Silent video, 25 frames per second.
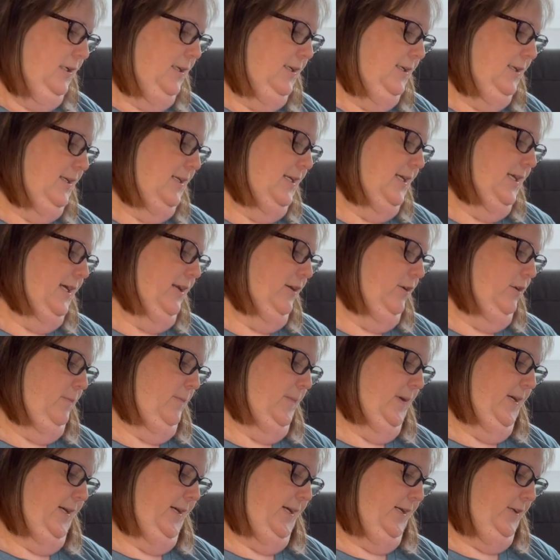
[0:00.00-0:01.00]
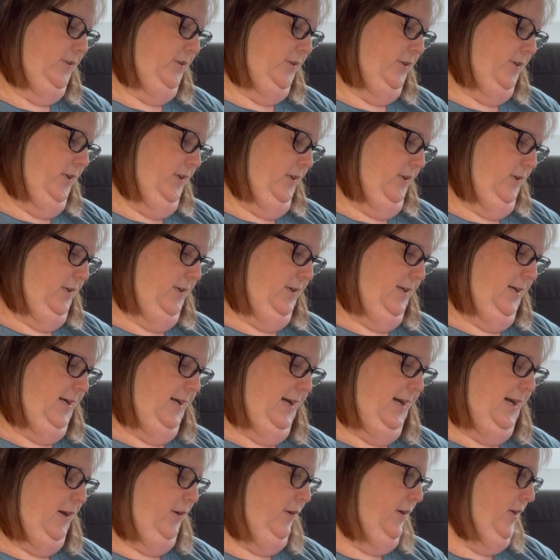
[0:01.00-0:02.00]
Needle Minder.
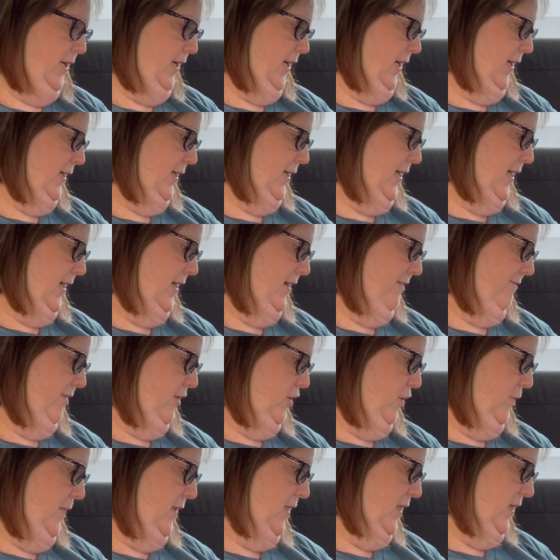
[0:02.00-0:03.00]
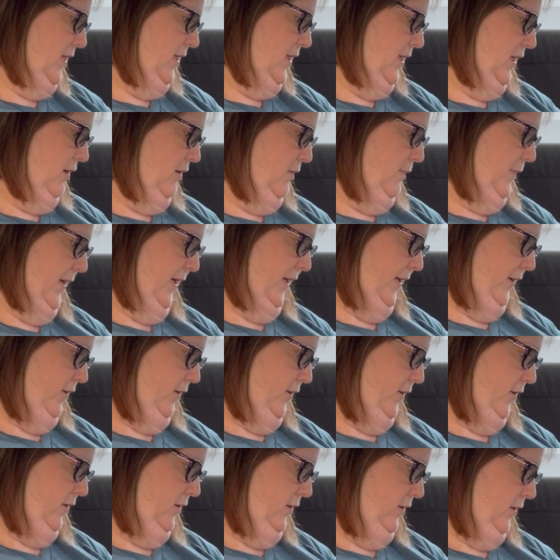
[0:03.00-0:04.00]
How did I not even open the needle
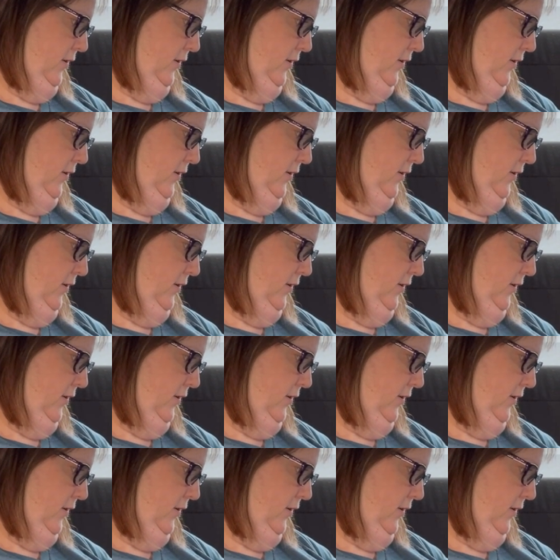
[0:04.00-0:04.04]
minder?